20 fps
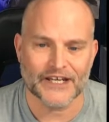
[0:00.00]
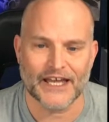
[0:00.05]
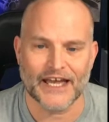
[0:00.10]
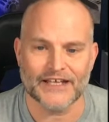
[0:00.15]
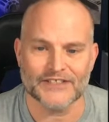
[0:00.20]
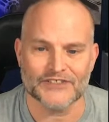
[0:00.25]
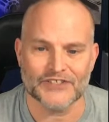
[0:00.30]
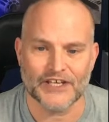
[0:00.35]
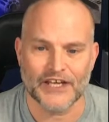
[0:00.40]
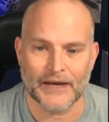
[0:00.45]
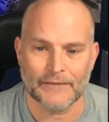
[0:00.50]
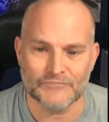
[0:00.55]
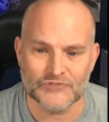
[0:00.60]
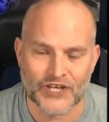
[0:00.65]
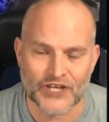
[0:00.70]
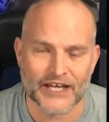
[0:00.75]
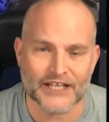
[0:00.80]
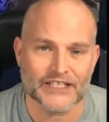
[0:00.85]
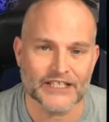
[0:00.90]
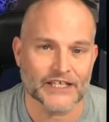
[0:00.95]
as the
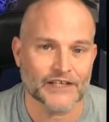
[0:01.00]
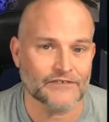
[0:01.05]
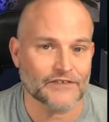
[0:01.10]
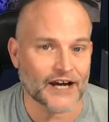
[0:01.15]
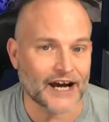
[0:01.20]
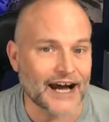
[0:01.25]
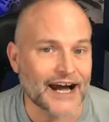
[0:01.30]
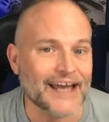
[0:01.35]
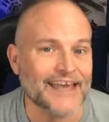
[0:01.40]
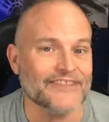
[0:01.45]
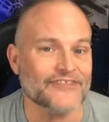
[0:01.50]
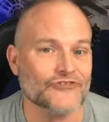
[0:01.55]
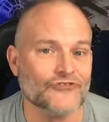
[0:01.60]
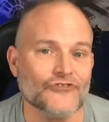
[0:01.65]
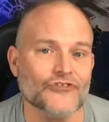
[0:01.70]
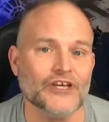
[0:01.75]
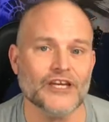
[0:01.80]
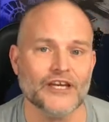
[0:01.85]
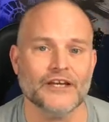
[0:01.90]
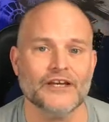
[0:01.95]
objective, I
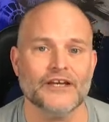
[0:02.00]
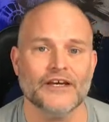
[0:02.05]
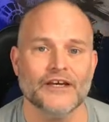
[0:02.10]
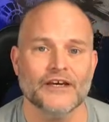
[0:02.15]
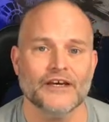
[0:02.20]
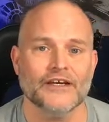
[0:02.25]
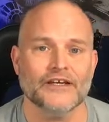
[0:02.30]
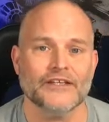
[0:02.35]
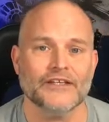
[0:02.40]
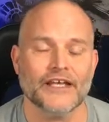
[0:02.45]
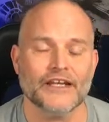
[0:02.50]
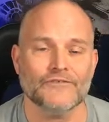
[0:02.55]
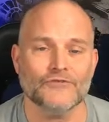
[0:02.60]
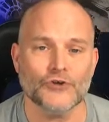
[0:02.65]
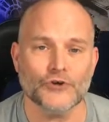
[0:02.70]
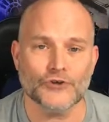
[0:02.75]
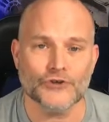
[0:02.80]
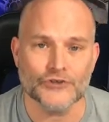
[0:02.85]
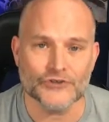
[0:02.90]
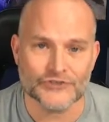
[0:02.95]
think that if
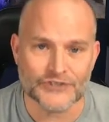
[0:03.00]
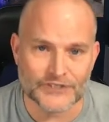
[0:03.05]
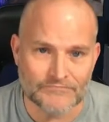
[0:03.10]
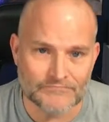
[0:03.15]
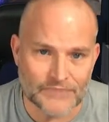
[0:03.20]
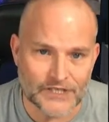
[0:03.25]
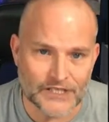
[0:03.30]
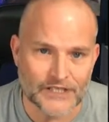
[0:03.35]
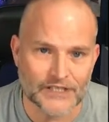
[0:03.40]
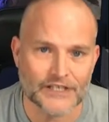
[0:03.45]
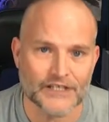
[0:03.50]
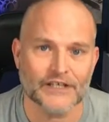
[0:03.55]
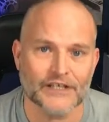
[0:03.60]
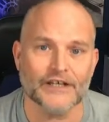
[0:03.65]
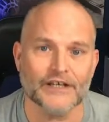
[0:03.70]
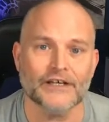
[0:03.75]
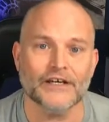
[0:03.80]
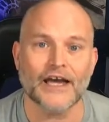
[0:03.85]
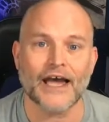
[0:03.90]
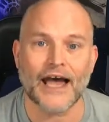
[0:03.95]
you're using
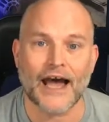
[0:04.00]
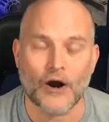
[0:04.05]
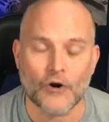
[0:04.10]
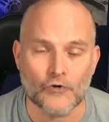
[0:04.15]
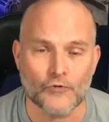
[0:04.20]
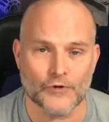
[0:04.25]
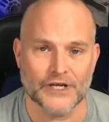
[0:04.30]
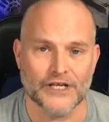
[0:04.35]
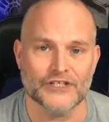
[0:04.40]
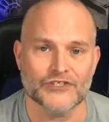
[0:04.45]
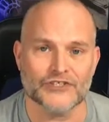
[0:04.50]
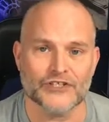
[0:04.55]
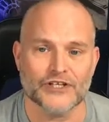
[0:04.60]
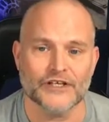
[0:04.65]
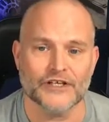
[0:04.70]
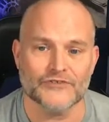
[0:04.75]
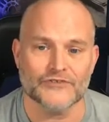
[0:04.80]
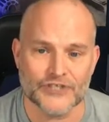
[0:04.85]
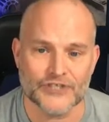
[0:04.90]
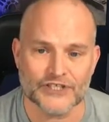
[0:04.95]
media outreach,
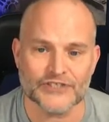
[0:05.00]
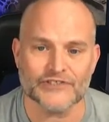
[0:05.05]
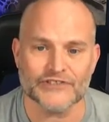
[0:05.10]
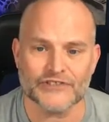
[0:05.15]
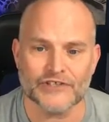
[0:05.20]
this is